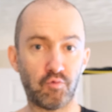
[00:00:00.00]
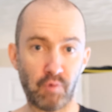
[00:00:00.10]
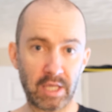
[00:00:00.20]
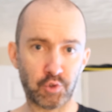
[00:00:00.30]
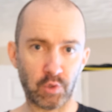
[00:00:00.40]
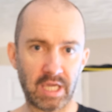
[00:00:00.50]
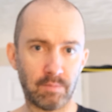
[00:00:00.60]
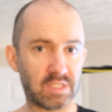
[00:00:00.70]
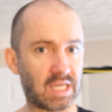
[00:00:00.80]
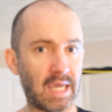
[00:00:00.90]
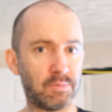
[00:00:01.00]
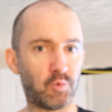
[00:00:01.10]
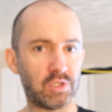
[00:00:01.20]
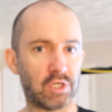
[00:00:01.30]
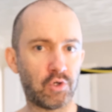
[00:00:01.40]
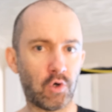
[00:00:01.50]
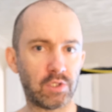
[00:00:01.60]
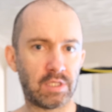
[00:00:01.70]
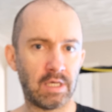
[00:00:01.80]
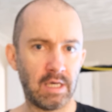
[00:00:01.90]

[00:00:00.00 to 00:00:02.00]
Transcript: retro games, games which are not